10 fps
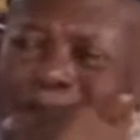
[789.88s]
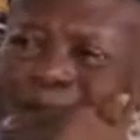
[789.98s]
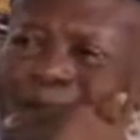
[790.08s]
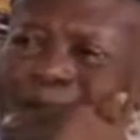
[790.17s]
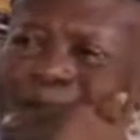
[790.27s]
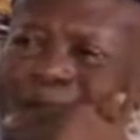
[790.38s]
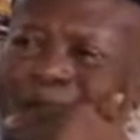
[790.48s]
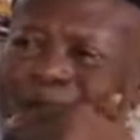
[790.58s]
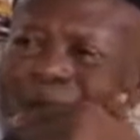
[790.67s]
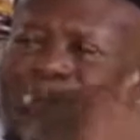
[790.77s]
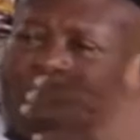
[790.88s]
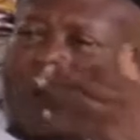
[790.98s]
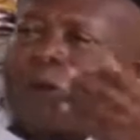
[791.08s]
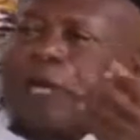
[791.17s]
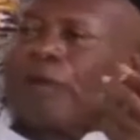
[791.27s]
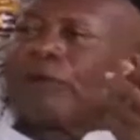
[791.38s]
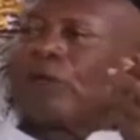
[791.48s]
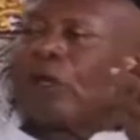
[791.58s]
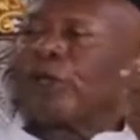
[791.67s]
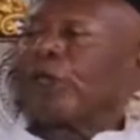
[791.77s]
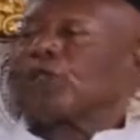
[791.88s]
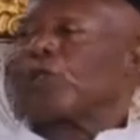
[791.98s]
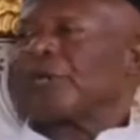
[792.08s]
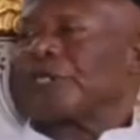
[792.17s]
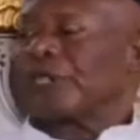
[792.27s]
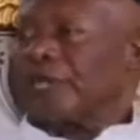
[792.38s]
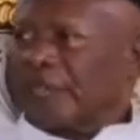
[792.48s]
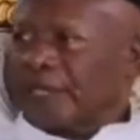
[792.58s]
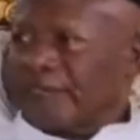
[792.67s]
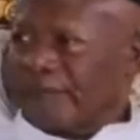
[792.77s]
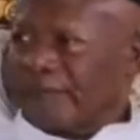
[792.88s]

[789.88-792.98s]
We have glorious cuisinic.